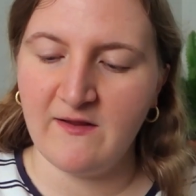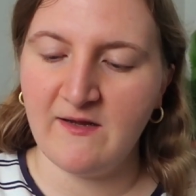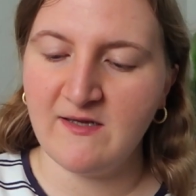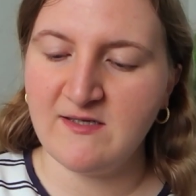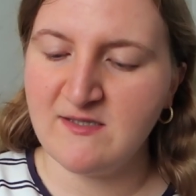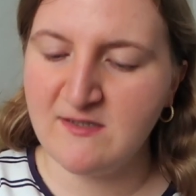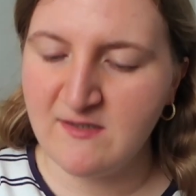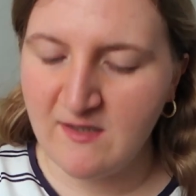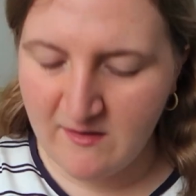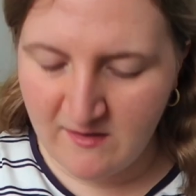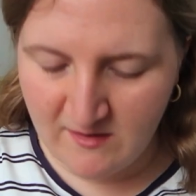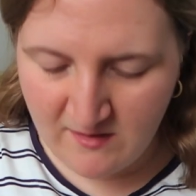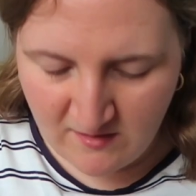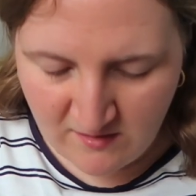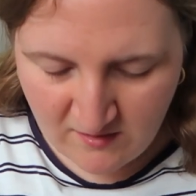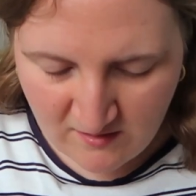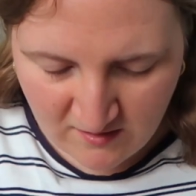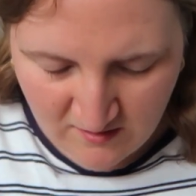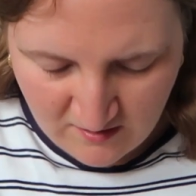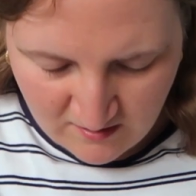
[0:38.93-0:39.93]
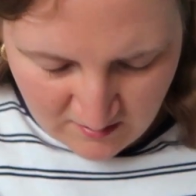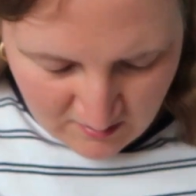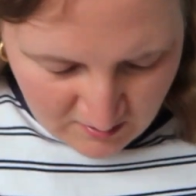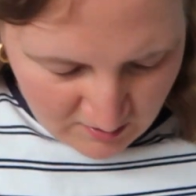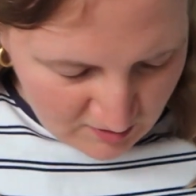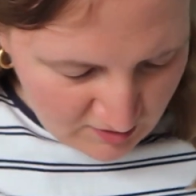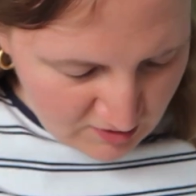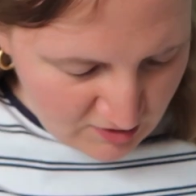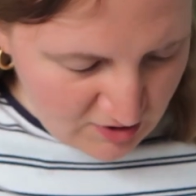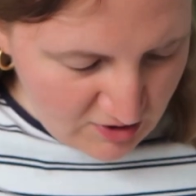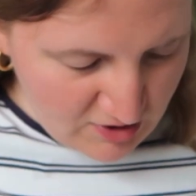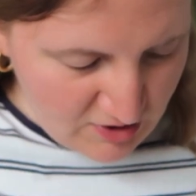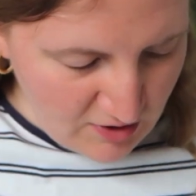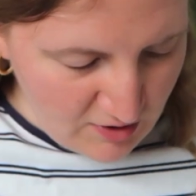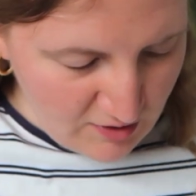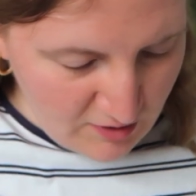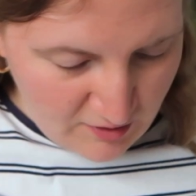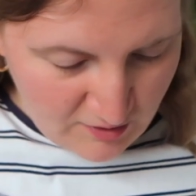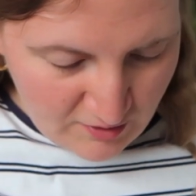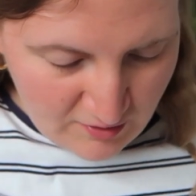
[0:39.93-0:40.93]
There's nothing
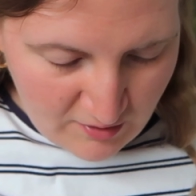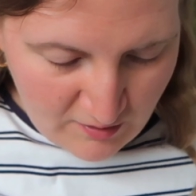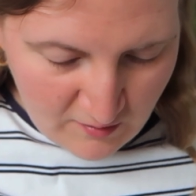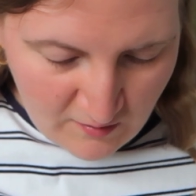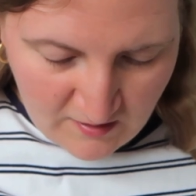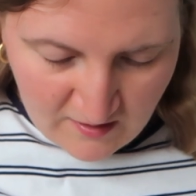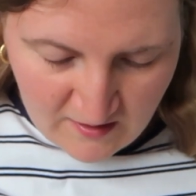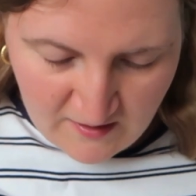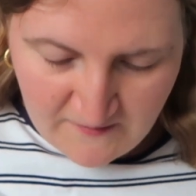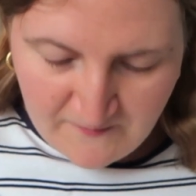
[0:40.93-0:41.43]
too